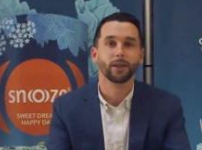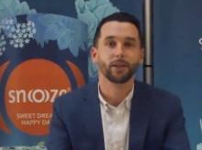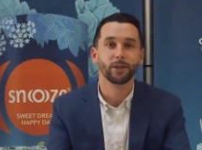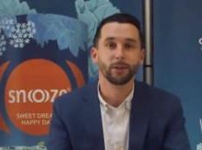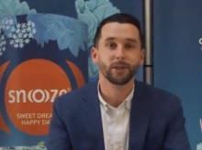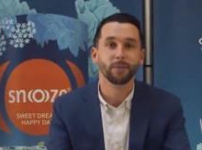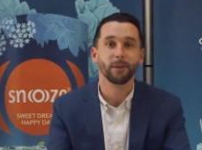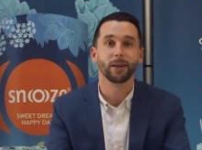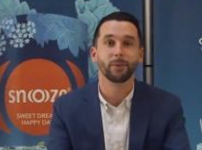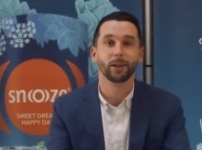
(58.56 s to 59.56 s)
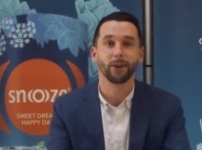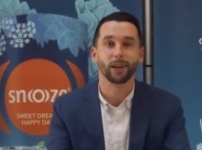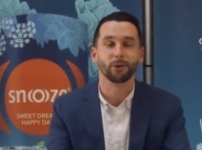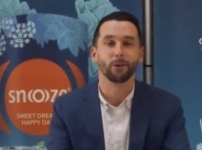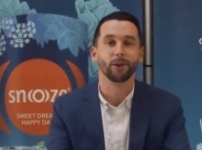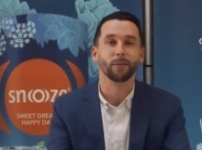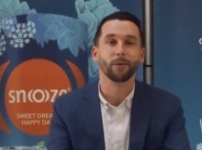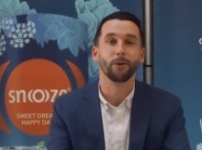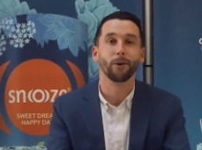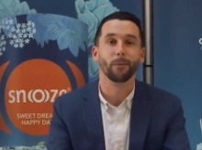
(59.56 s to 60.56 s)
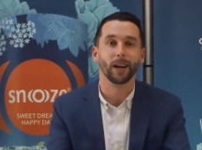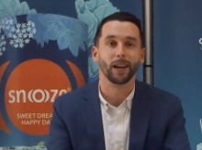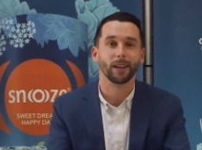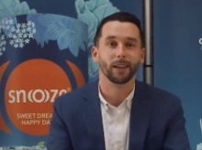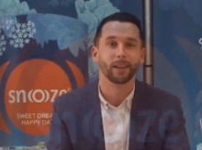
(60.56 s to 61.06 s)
Snoooze is meant to be drank shortly before bed.